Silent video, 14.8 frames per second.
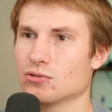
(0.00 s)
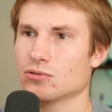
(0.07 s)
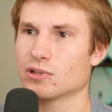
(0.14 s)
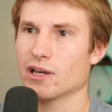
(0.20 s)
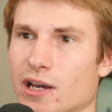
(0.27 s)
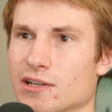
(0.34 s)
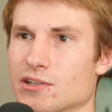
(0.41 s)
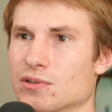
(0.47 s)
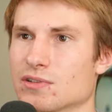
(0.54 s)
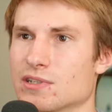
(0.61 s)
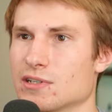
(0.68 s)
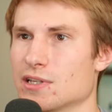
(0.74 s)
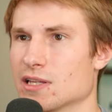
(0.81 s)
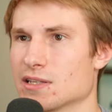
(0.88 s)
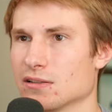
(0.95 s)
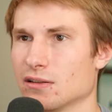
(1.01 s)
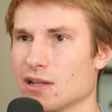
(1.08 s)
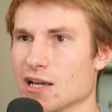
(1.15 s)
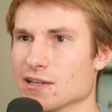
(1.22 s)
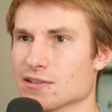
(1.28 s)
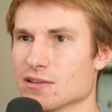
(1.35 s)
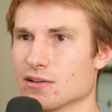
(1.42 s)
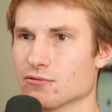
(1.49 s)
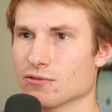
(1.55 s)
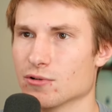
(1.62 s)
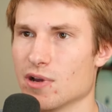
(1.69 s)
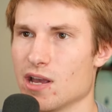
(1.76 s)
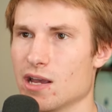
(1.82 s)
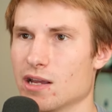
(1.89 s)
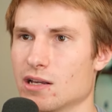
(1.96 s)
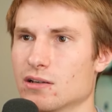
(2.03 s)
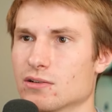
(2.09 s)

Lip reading: Okay, as you can see, that's less than root 80.